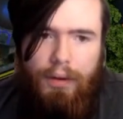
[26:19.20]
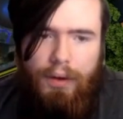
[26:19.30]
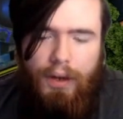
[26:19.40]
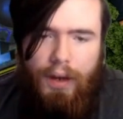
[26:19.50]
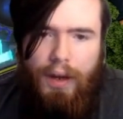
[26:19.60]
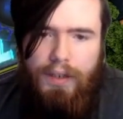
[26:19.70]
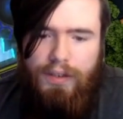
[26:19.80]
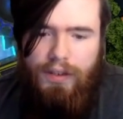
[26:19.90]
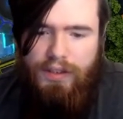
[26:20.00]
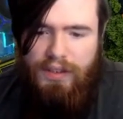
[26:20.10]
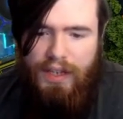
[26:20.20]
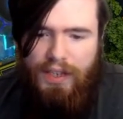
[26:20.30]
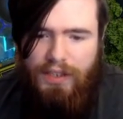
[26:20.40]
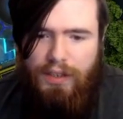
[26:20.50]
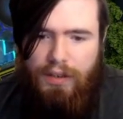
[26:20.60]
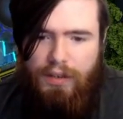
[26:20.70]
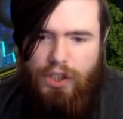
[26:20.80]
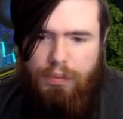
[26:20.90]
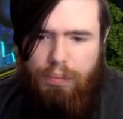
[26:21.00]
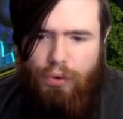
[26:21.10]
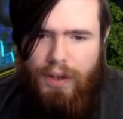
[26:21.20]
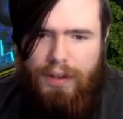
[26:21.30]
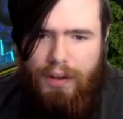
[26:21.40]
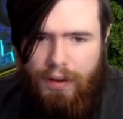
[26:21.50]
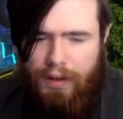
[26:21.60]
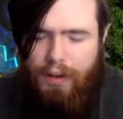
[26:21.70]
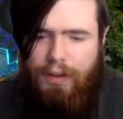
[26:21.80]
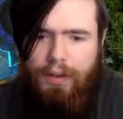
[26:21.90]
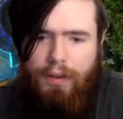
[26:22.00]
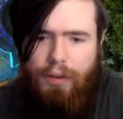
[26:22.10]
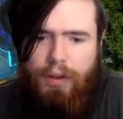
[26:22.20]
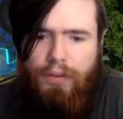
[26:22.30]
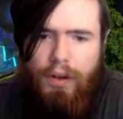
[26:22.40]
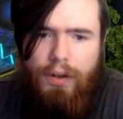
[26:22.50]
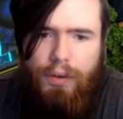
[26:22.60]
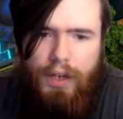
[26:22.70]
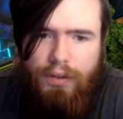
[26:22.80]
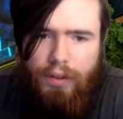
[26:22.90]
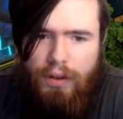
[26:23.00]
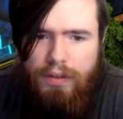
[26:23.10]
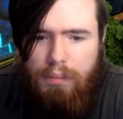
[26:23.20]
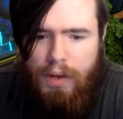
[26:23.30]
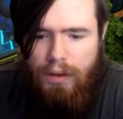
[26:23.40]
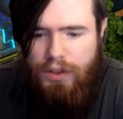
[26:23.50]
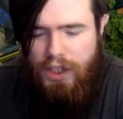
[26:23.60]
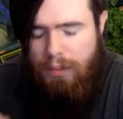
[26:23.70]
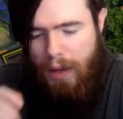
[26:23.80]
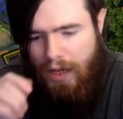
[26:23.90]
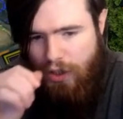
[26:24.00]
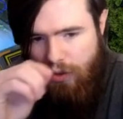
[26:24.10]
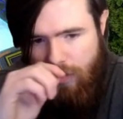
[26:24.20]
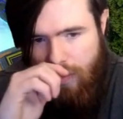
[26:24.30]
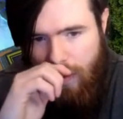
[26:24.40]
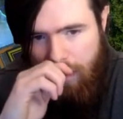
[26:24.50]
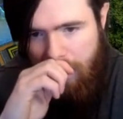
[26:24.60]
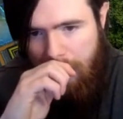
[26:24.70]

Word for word: Okay, he's gonna send Sprint to the graveyard. Okay, so there's the Mirror Jade Banish used up.